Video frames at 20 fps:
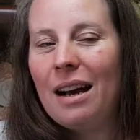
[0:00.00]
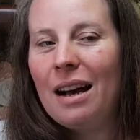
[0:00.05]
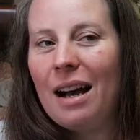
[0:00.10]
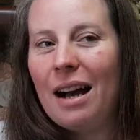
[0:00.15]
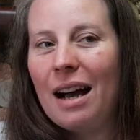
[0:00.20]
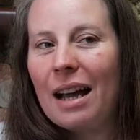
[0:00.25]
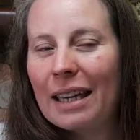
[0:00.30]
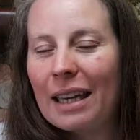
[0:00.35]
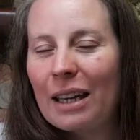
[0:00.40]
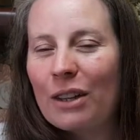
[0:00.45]

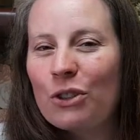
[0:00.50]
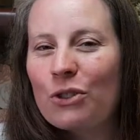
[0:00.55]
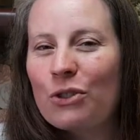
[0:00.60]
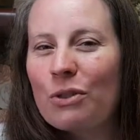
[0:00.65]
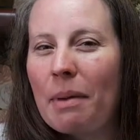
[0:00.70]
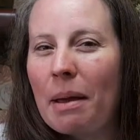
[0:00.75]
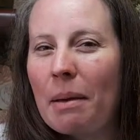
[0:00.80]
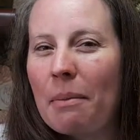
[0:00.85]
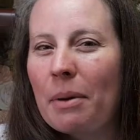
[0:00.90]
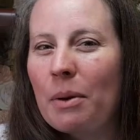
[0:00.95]
I cannot
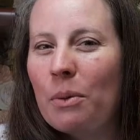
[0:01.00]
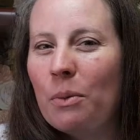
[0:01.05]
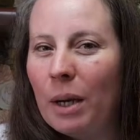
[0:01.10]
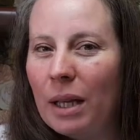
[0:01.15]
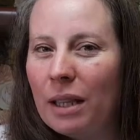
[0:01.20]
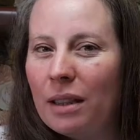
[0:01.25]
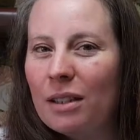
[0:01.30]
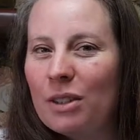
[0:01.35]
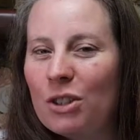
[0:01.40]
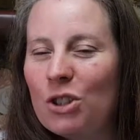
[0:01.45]
remember
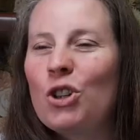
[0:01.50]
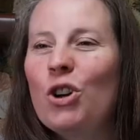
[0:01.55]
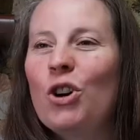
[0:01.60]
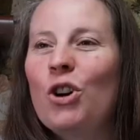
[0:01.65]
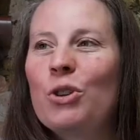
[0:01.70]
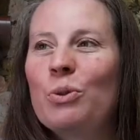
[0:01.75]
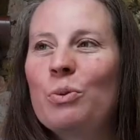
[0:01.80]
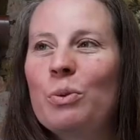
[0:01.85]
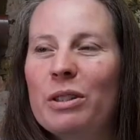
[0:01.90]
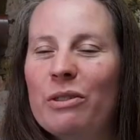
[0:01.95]
when this
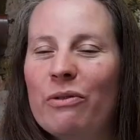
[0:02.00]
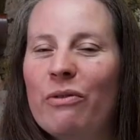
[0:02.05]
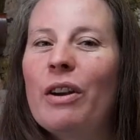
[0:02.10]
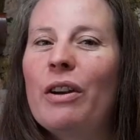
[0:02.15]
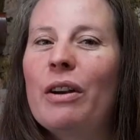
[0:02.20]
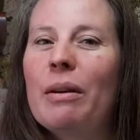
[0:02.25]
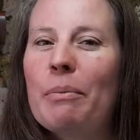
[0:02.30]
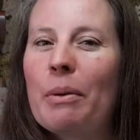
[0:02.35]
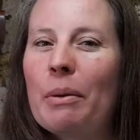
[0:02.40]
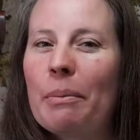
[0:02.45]
yarn was
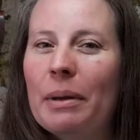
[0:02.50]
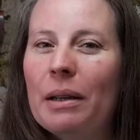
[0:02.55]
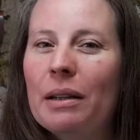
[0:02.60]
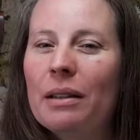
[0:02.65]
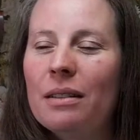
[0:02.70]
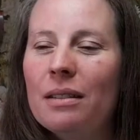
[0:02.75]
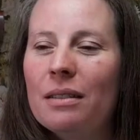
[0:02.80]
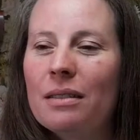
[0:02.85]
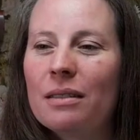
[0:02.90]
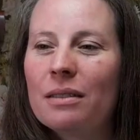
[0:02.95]
very
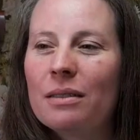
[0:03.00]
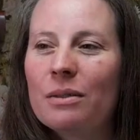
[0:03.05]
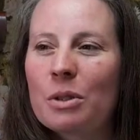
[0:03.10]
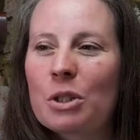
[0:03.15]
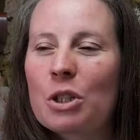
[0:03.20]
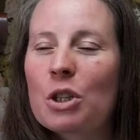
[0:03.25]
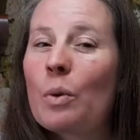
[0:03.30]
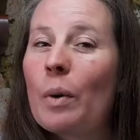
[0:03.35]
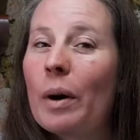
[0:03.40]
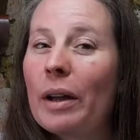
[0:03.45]
popular.
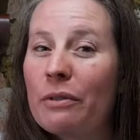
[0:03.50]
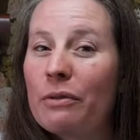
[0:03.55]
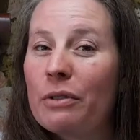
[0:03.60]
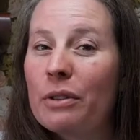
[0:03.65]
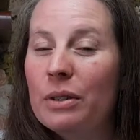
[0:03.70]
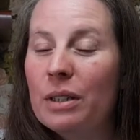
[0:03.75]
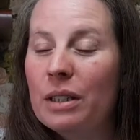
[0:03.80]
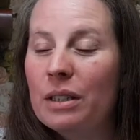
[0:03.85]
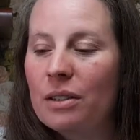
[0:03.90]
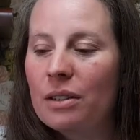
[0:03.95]
It's quite a few
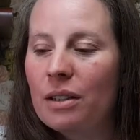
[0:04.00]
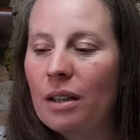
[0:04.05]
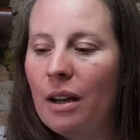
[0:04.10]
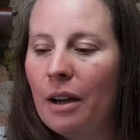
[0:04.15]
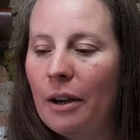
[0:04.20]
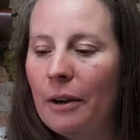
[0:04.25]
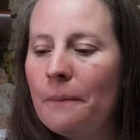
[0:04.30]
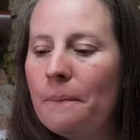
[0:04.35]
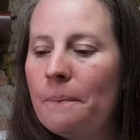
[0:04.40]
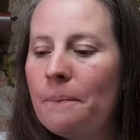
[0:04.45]
years
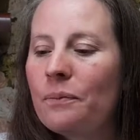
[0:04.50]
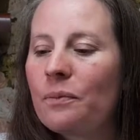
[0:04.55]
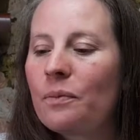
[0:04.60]
ago.